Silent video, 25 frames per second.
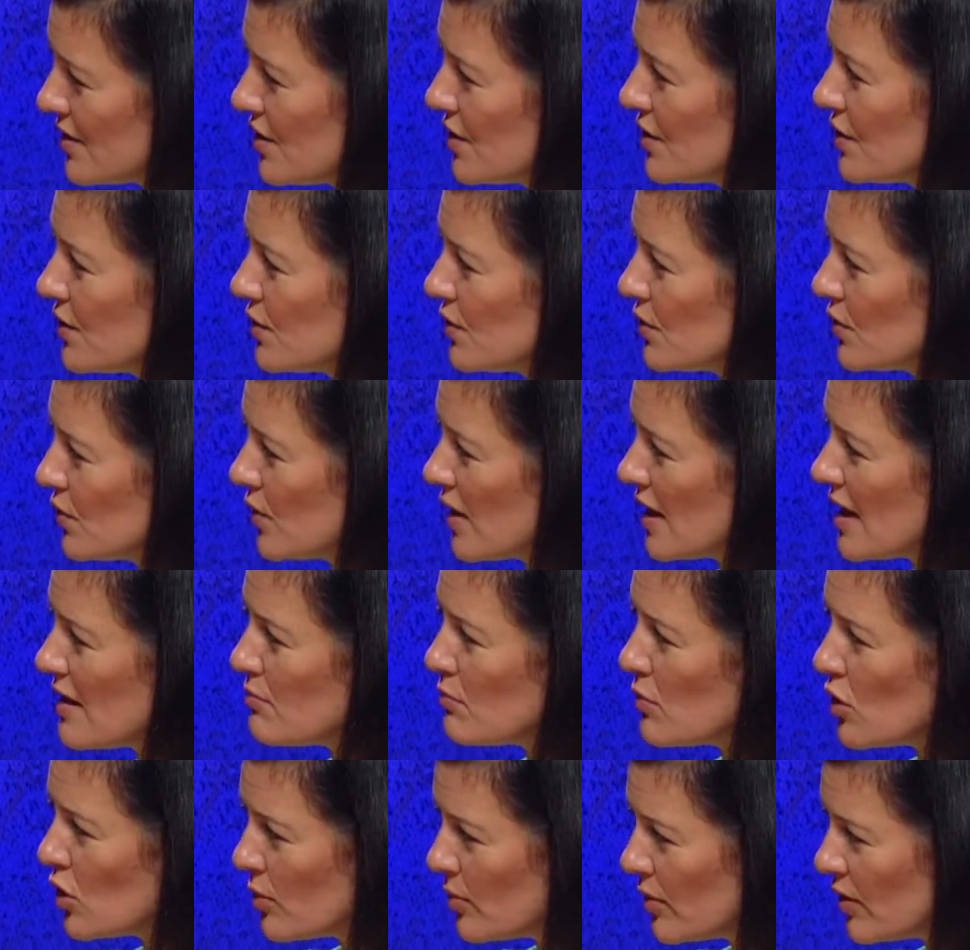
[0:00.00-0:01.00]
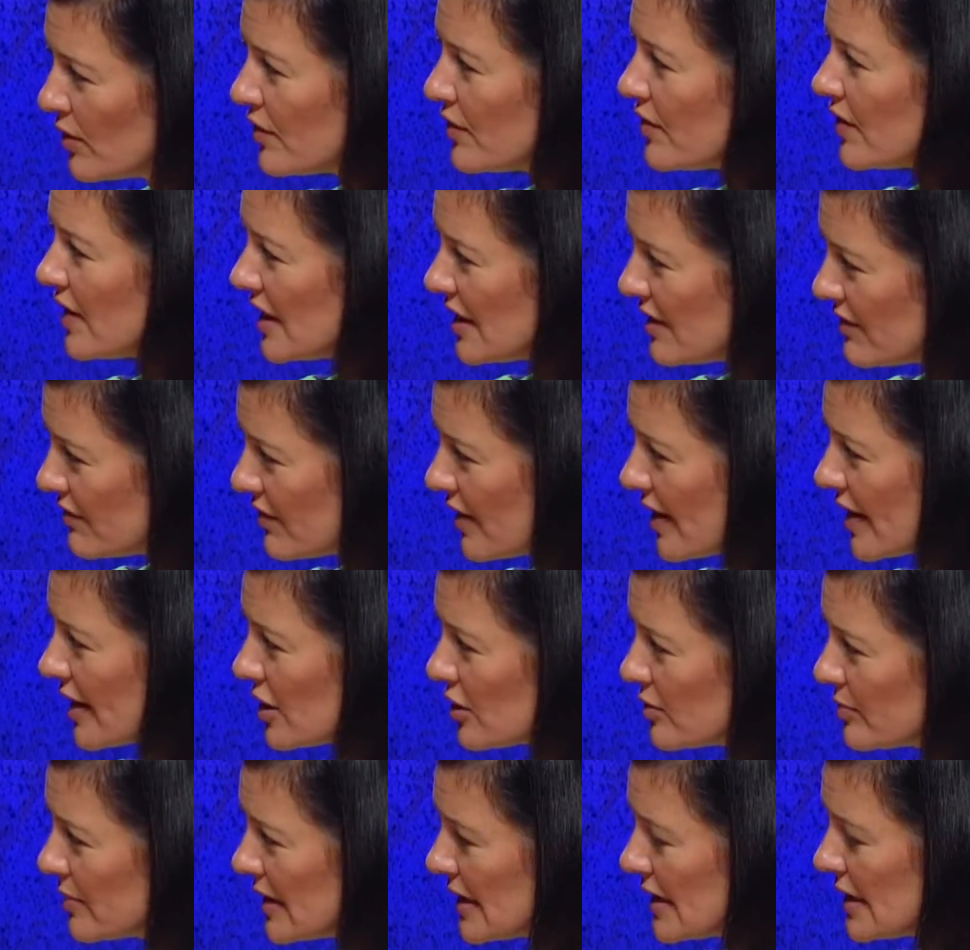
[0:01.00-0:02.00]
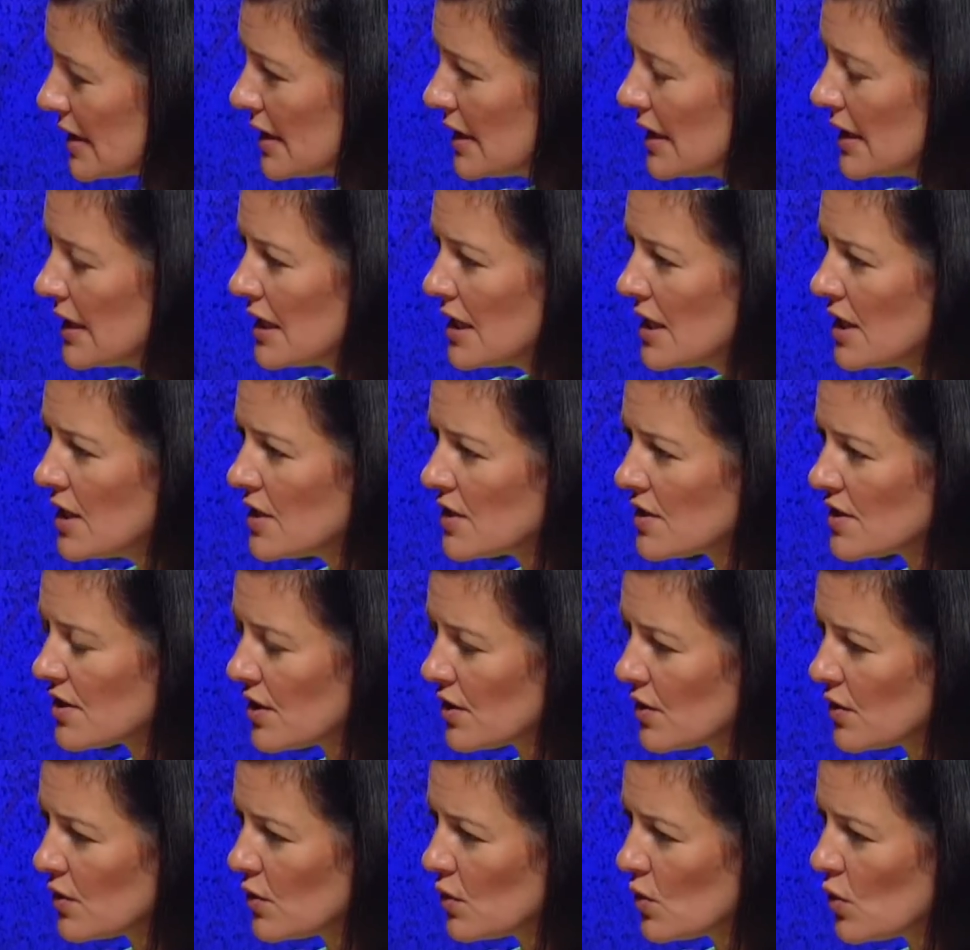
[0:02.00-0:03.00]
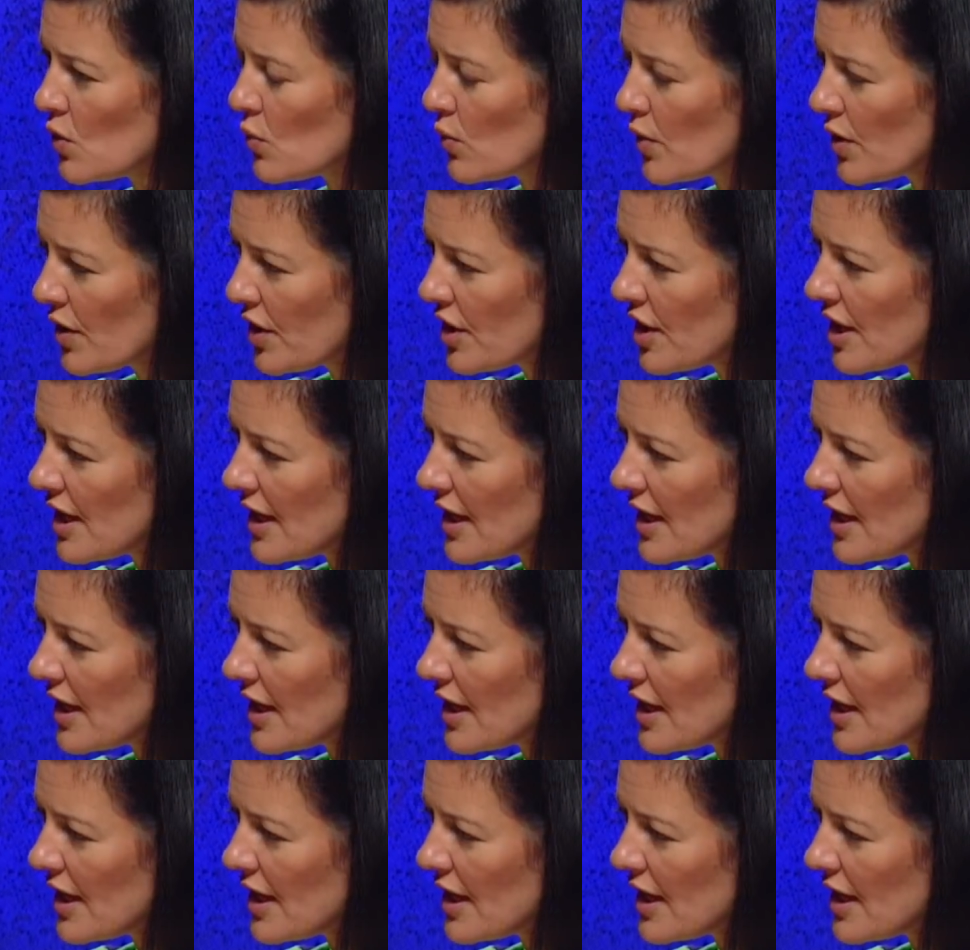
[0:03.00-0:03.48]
to a mobile feed environment. So we're thinking—